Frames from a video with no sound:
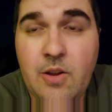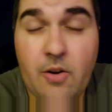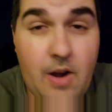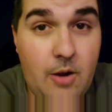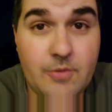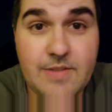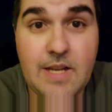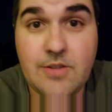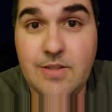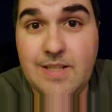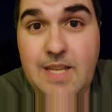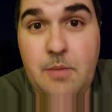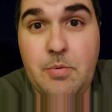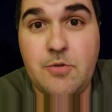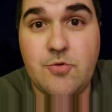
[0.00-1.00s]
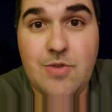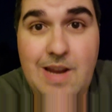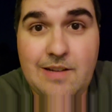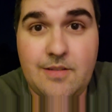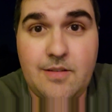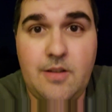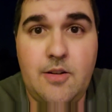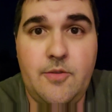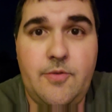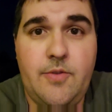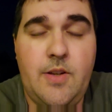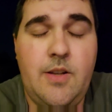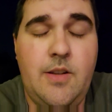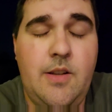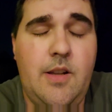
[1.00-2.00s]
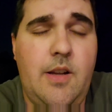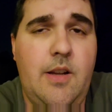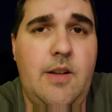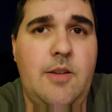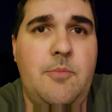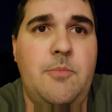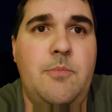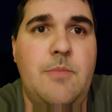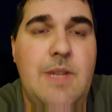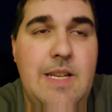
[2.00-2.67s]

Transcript: or I was actually keeping track of, um,